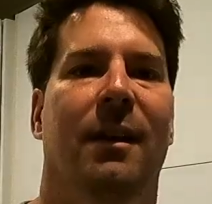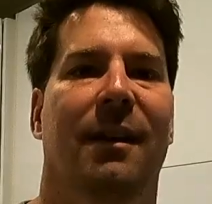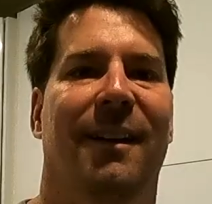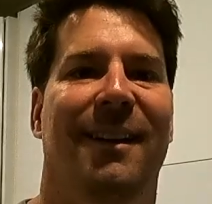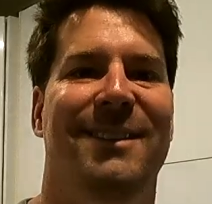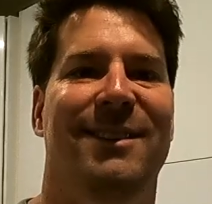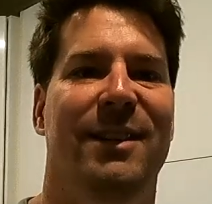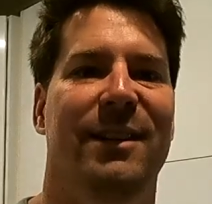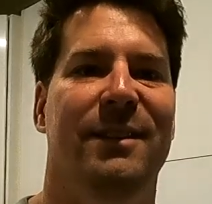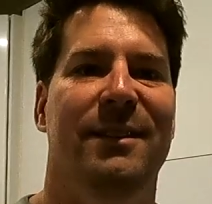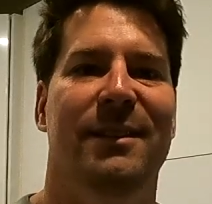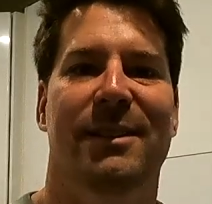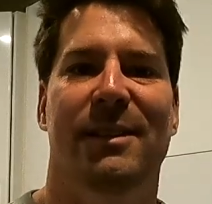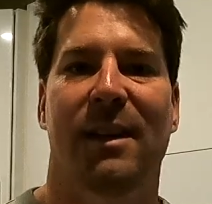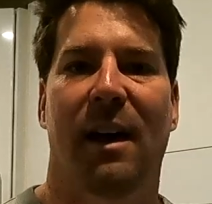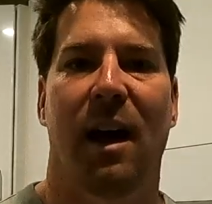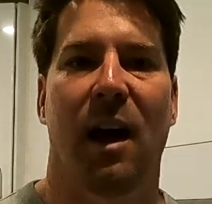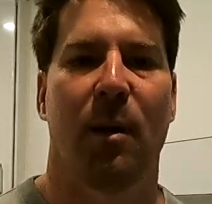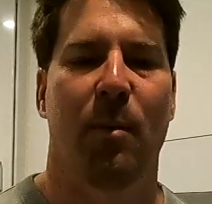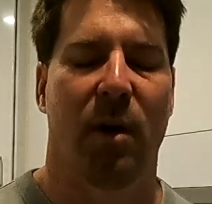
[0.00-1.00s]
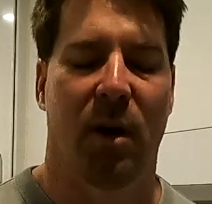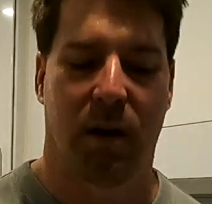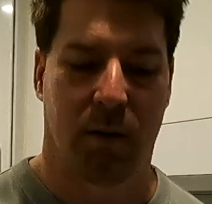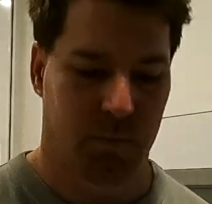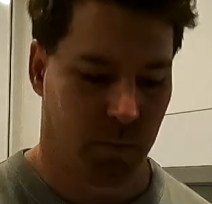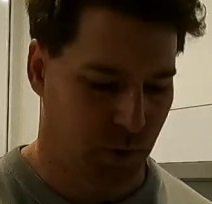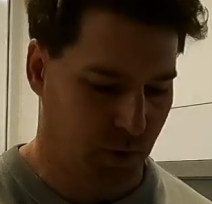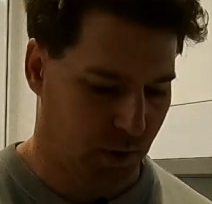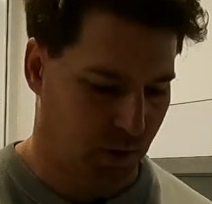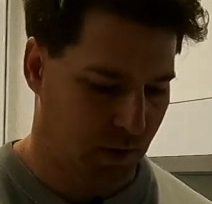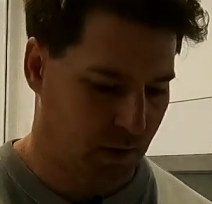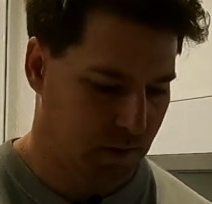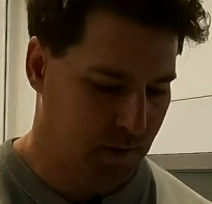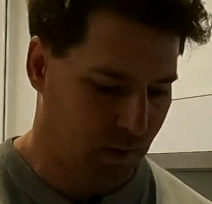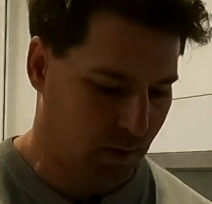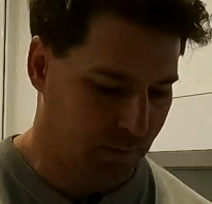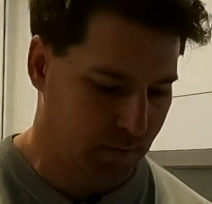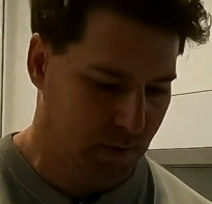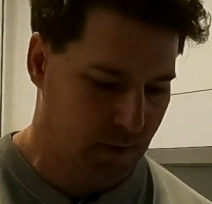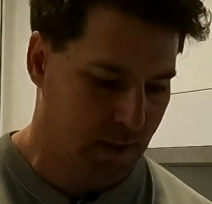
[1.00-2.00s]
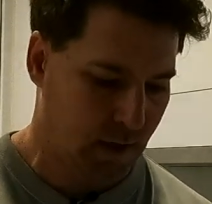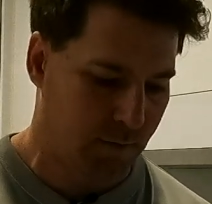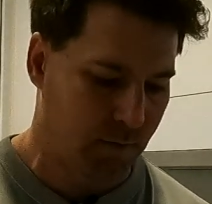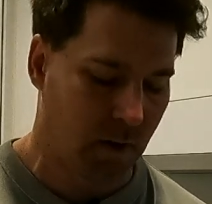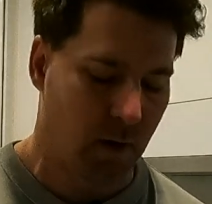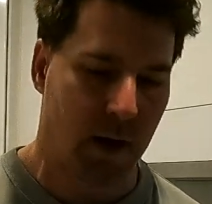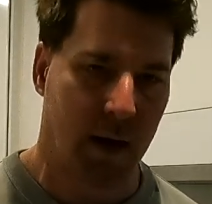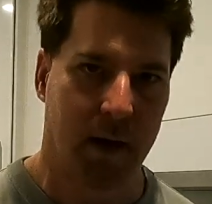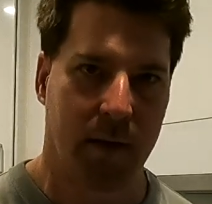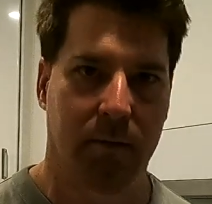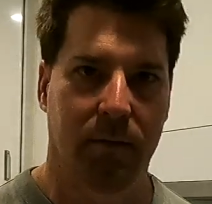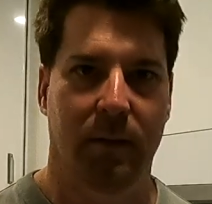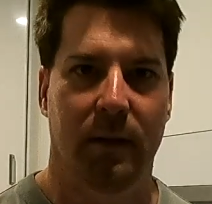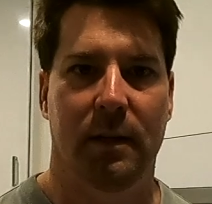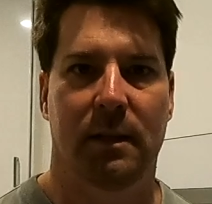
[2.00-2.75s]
I didn't say, but I'm sure it's obvious to everyone.